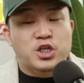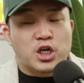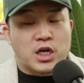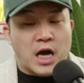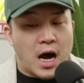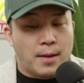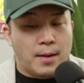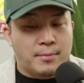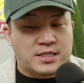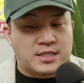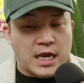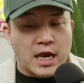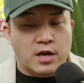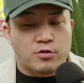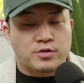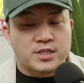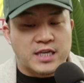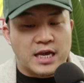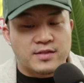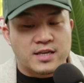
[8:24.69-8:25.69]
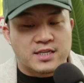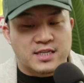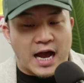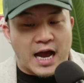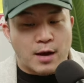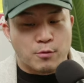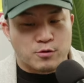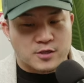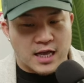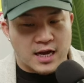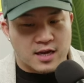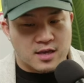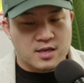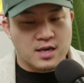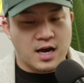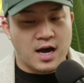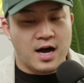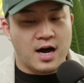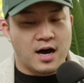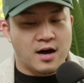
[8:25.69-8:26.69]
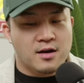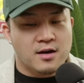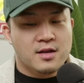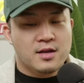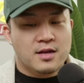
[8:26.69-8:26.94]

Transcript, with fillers: of comments, Andrew, saying this guy was like, yeah,